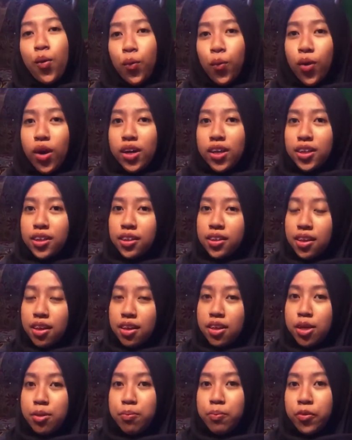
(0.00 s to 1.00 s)
What is
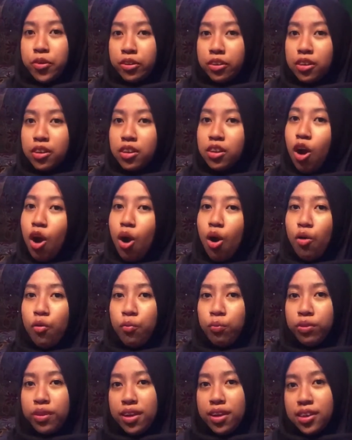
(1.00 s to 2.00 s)
an importance
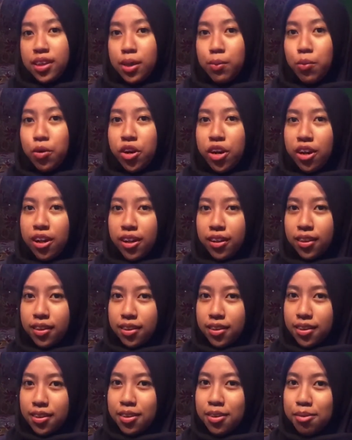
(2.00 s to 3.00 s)
of testimonial
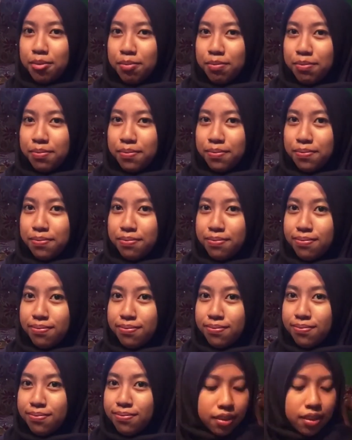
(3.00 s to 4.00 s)
letter?
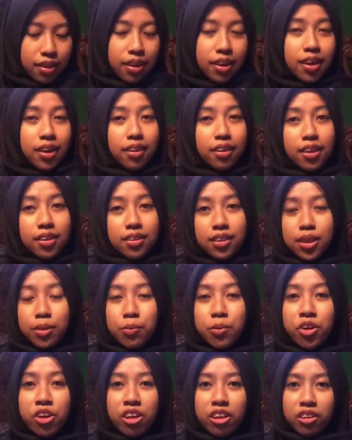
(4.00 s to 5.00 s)
A
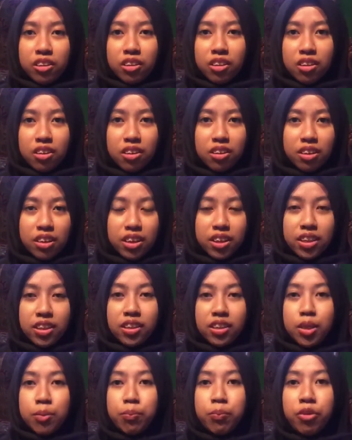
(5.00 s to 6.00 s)
testimonial letter
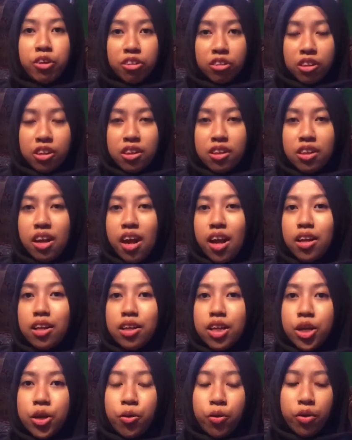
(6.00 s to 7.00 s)
is important and
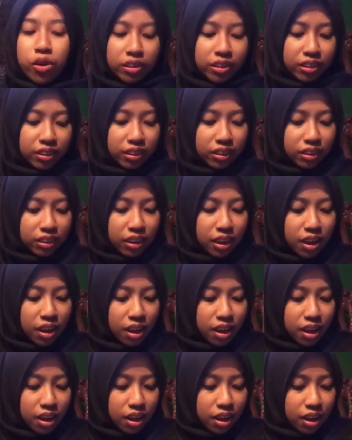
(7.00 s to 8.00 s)
requires
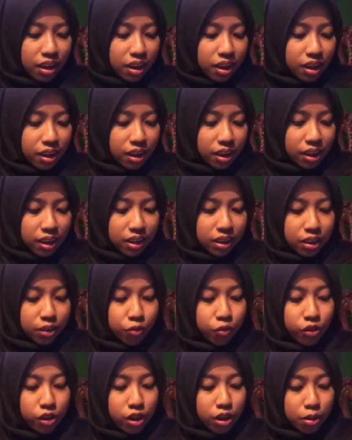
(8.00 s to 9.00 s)

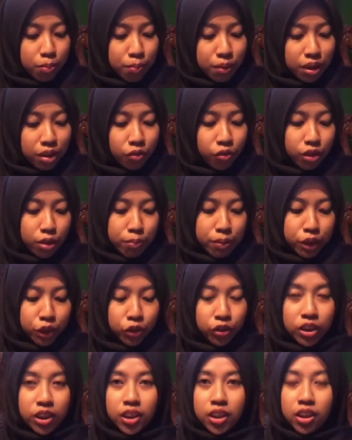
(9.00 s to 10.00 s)
a formal format
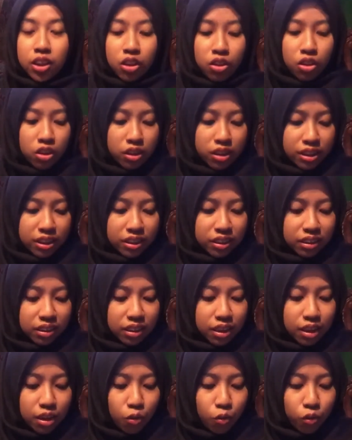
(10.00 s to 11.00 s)
using the correct
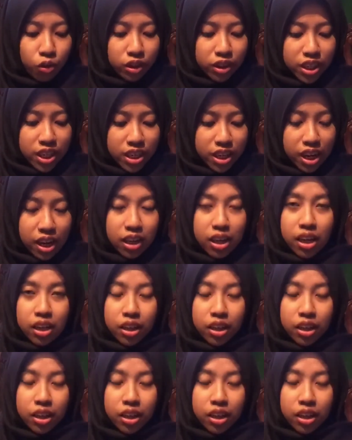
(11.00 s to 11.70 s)
wording and